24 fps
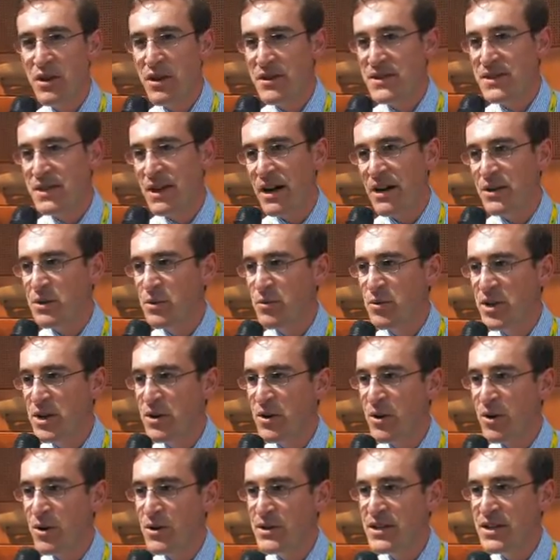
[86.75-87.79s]
start a
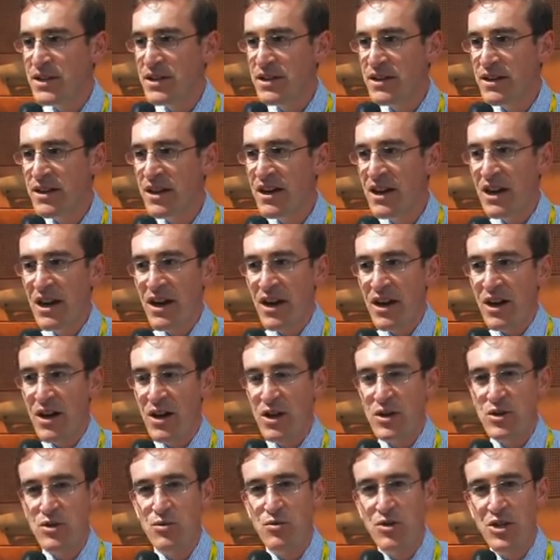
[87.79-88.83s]
recording,
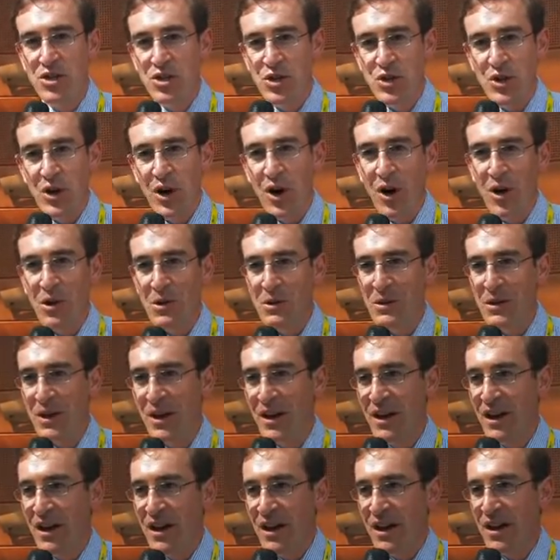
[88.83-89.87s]
uh, switch on
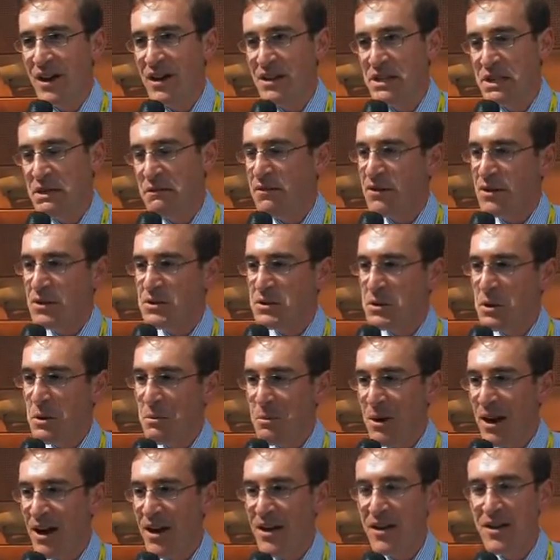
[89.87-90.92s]
uh, different
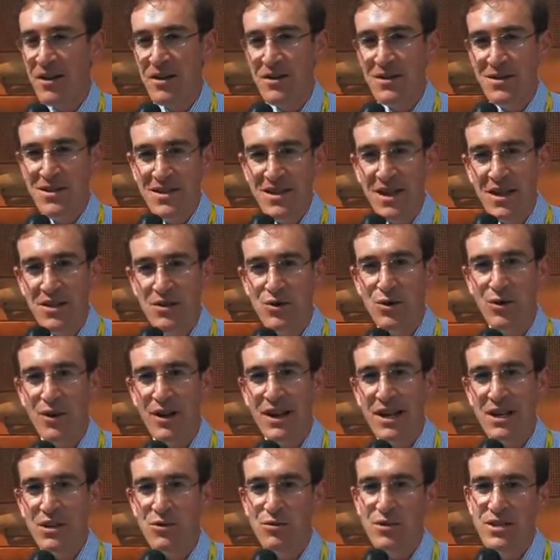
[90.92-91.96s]
appliance, get your
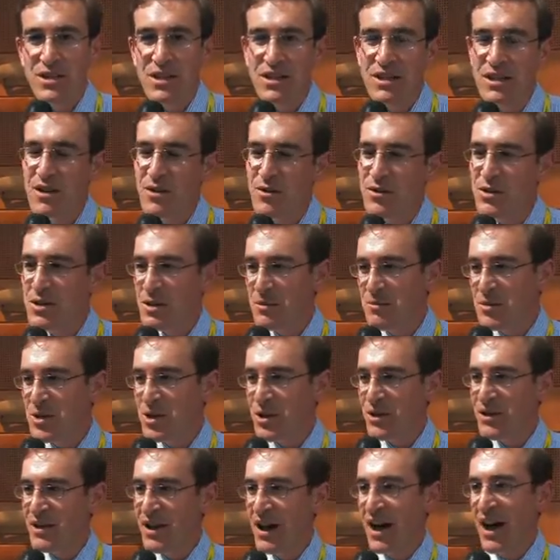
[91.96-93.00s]
electricity
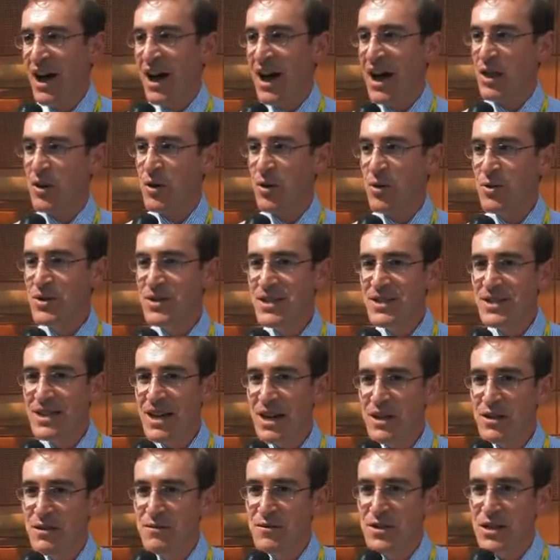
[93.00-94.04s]
consumption, and all these
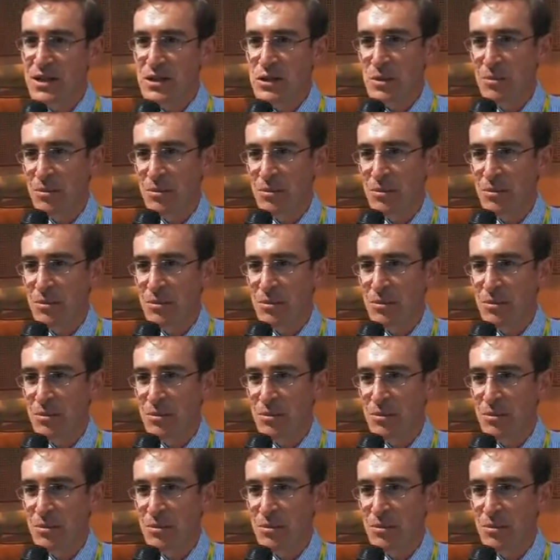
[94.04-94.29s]
kind of things.